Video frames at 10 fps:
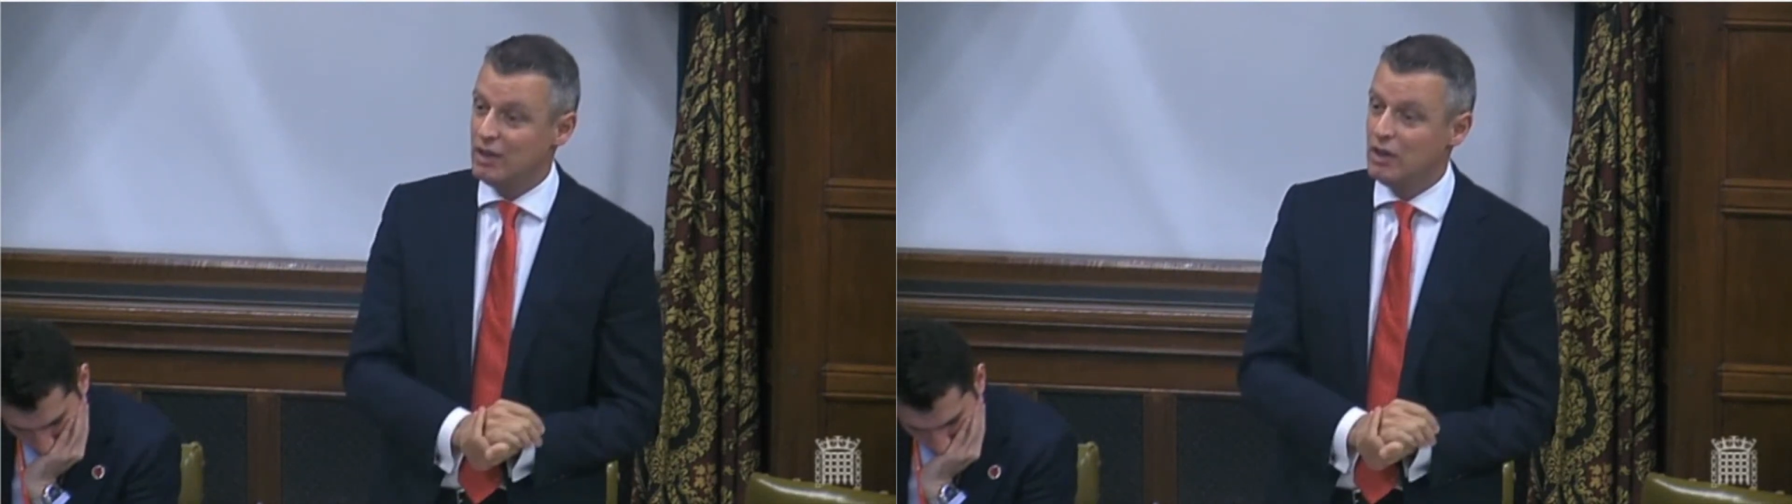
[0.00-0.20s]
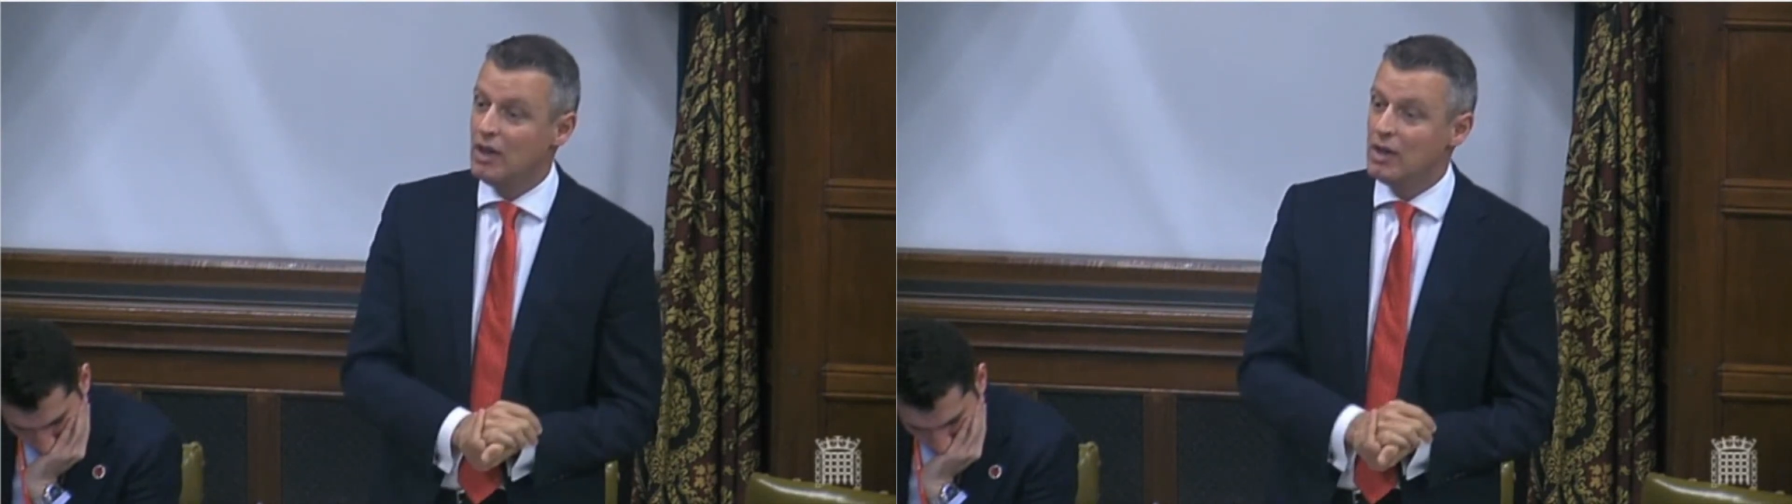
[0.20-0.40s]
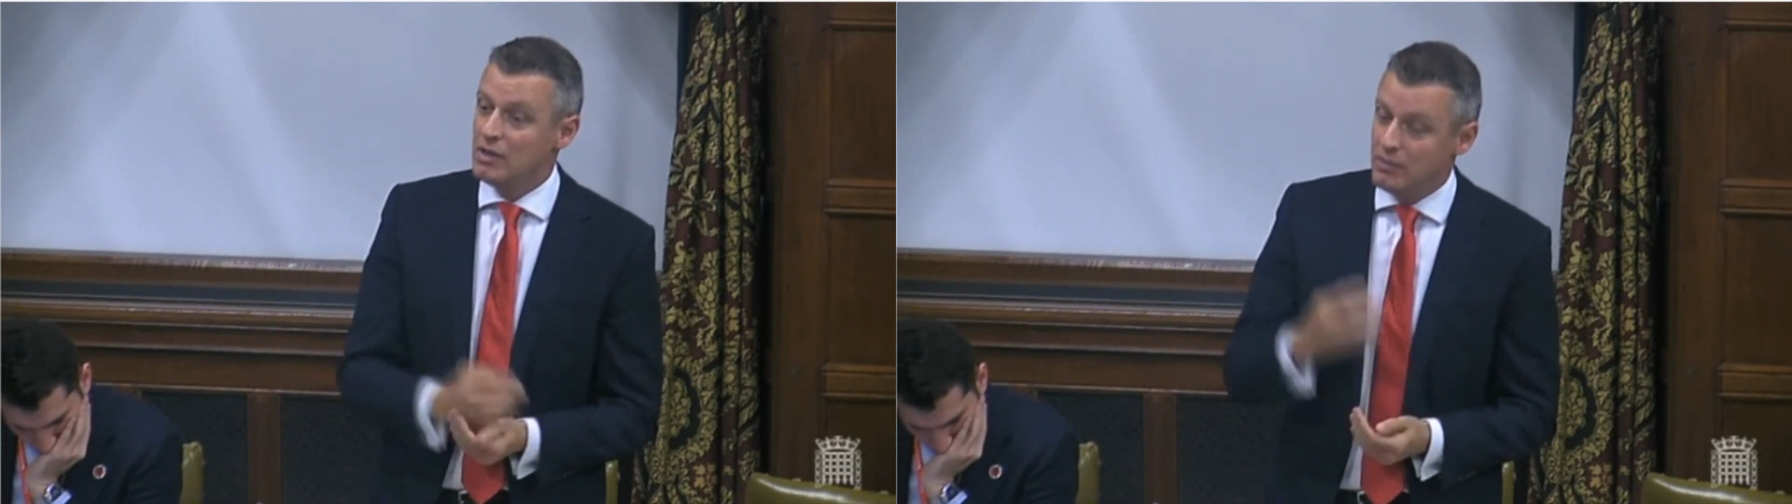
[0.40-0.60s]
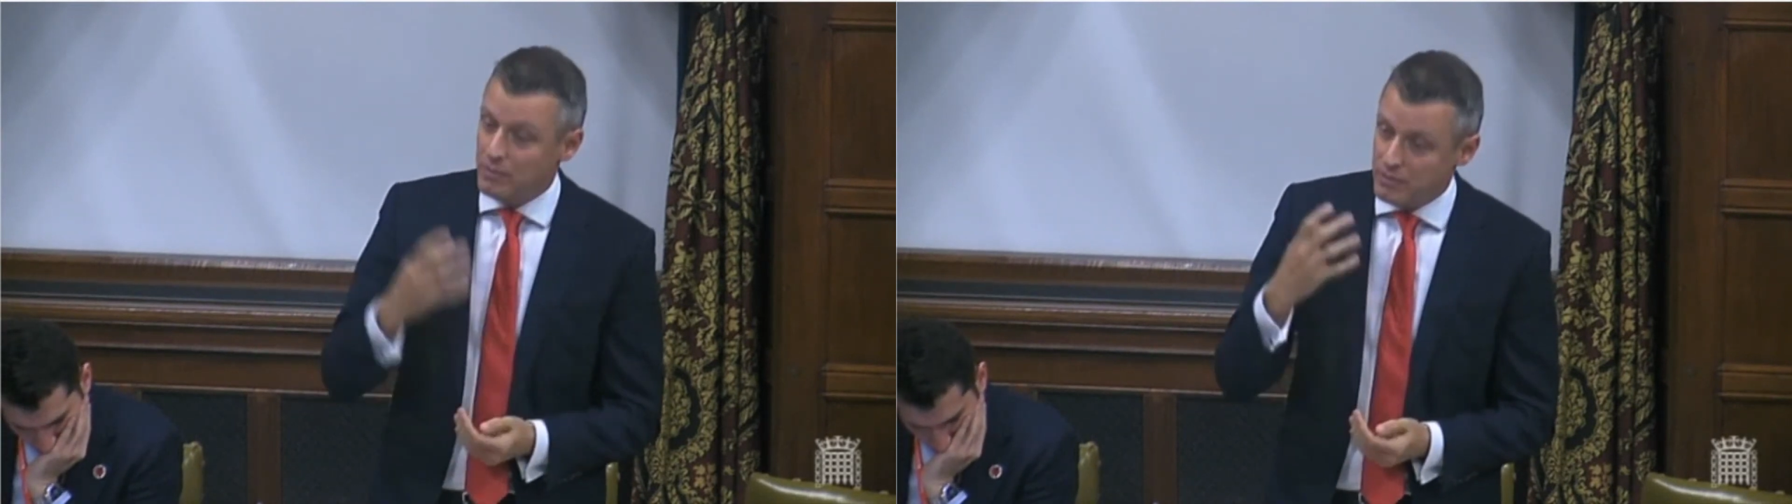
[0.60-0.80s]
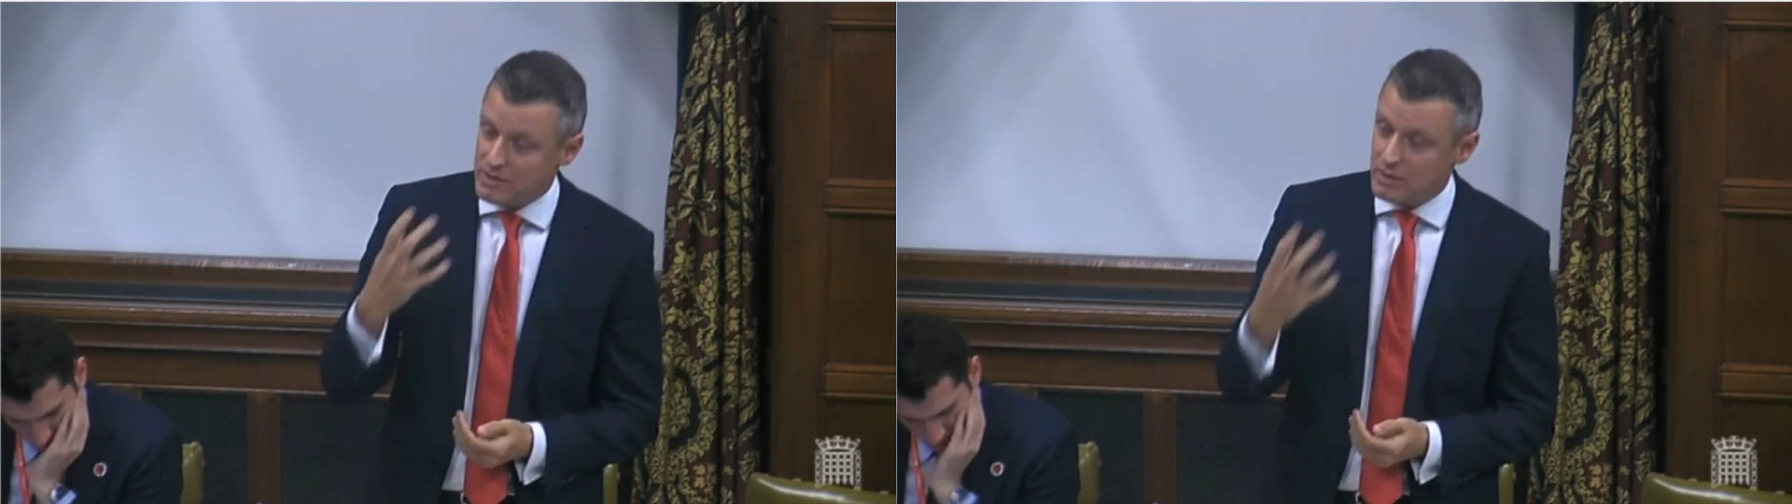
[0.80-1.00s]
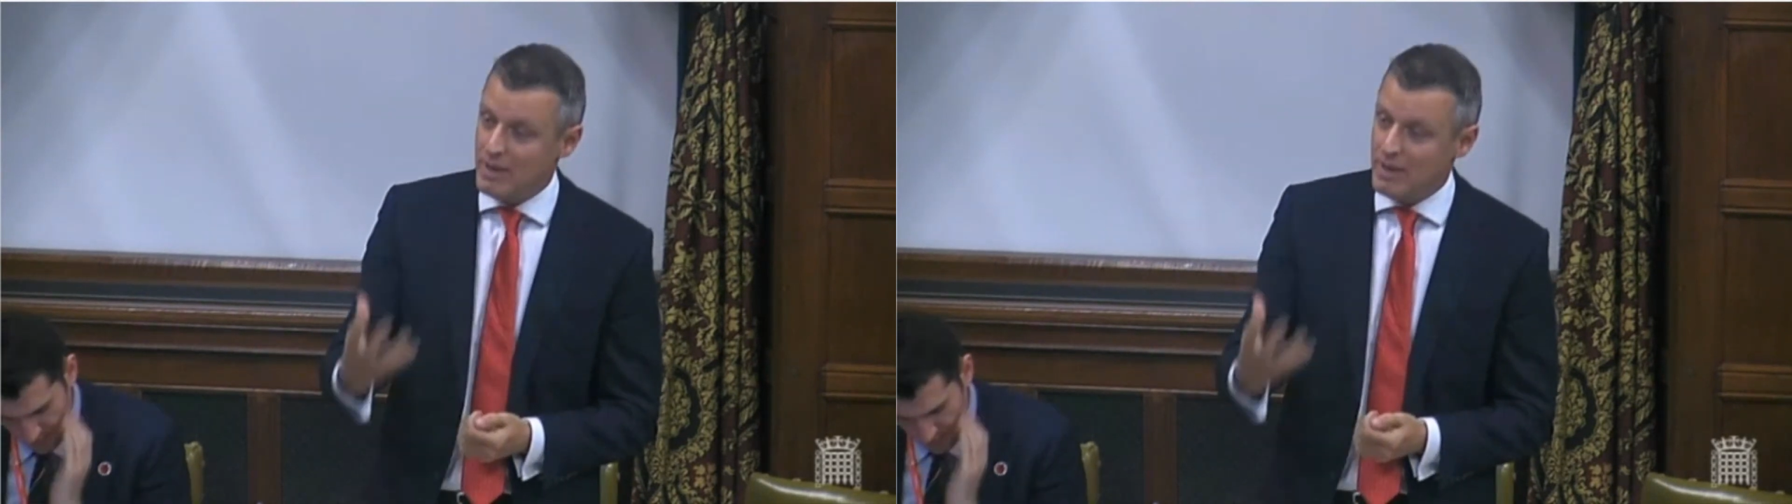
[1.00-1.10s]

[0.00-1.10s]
to